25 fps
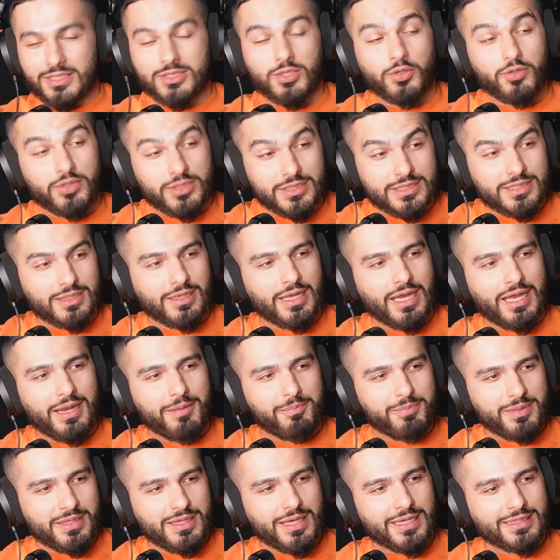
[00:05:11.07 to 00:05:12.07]
So this is at the
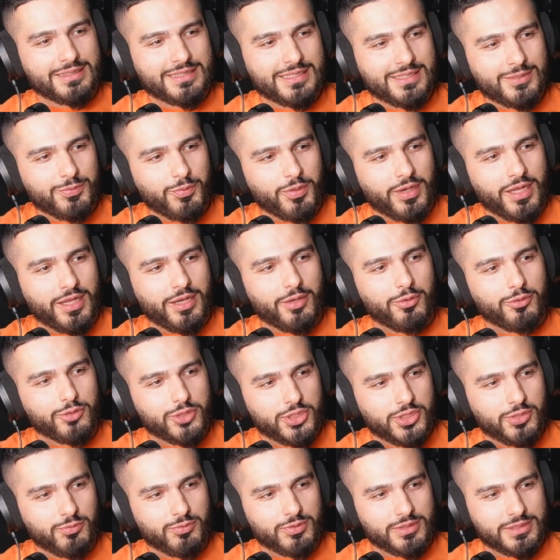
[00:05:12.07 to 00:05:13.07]
B gates. This is when I knew
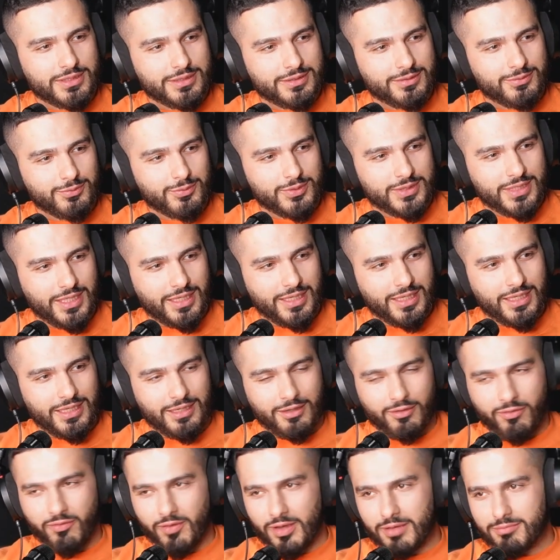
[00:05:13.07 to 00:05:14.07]
shit was gonna hit
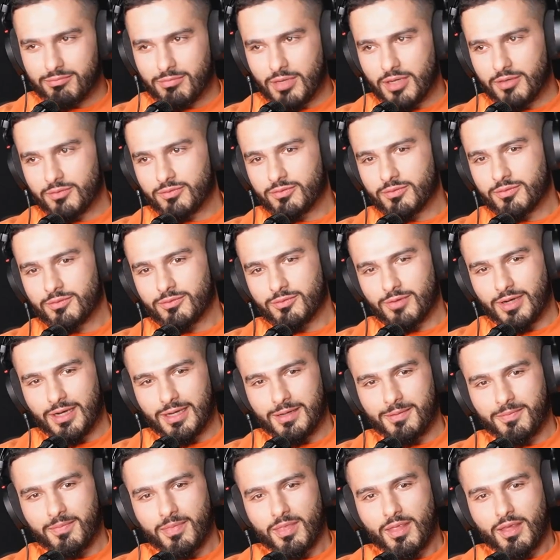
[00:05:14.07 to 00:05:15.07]
the fan, bruv.
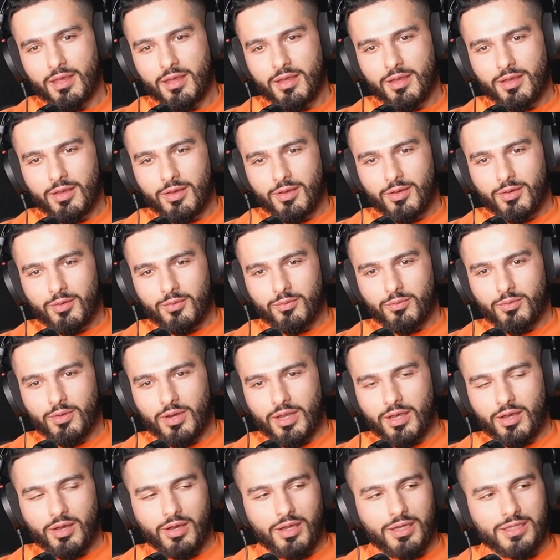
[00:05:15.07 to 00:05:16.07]
Right? We're
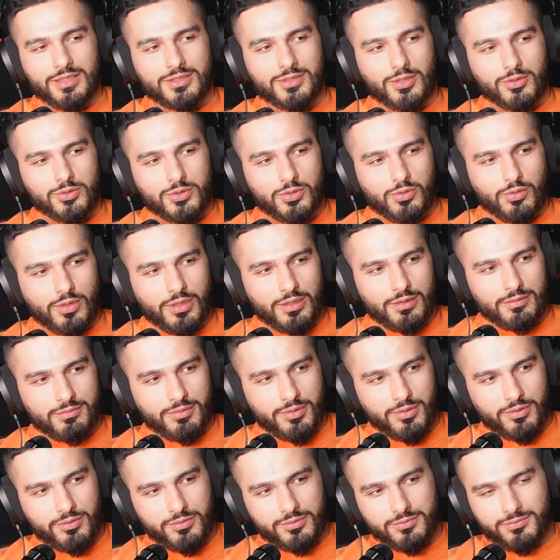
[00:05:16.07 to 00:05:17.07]
like, let's go toilet,
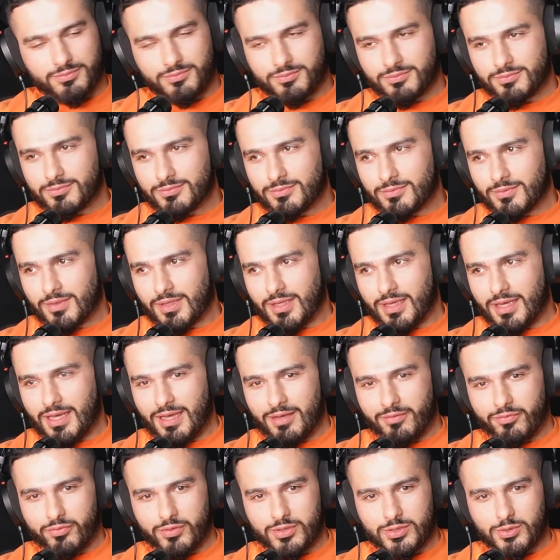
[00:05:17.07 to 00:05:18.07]
bro.
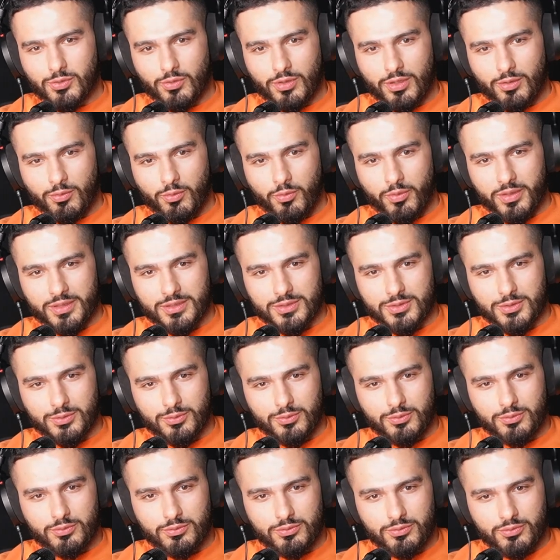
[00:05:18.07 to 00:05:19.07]
Every toilet we went
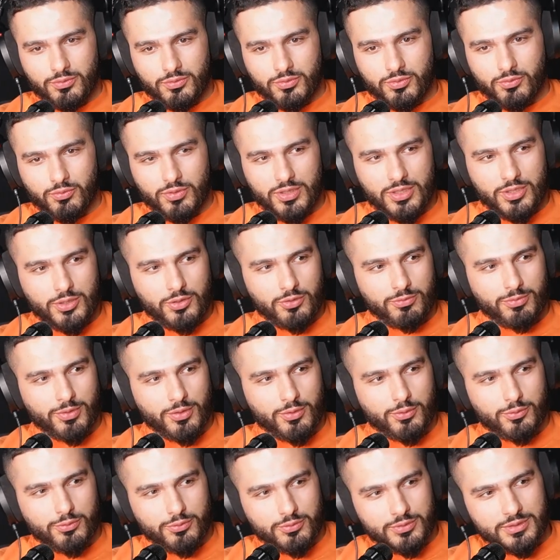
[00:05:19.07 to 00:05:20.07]
to, 3
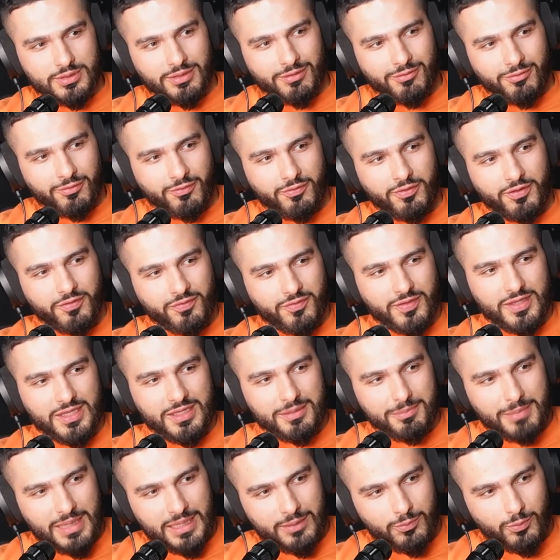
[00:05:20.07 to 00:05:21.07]
cubicles,
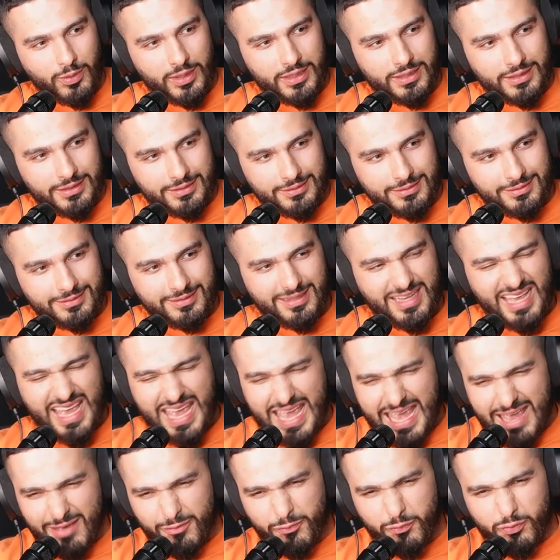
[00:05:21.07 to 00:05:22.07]
15 man waiting.
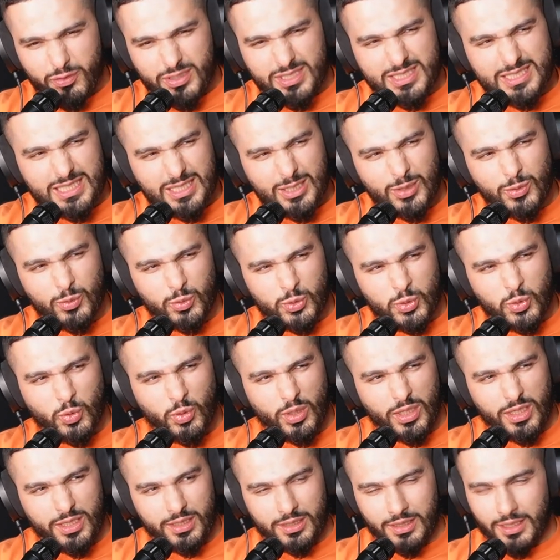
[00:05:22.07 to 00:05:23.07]
Every single
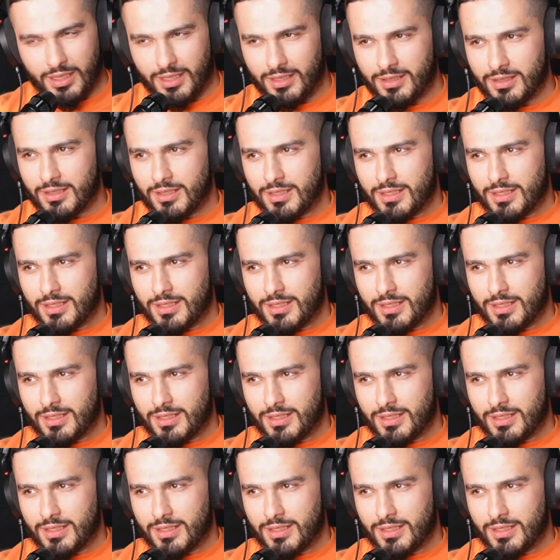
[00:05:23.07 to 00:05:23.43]
toilet, yeah.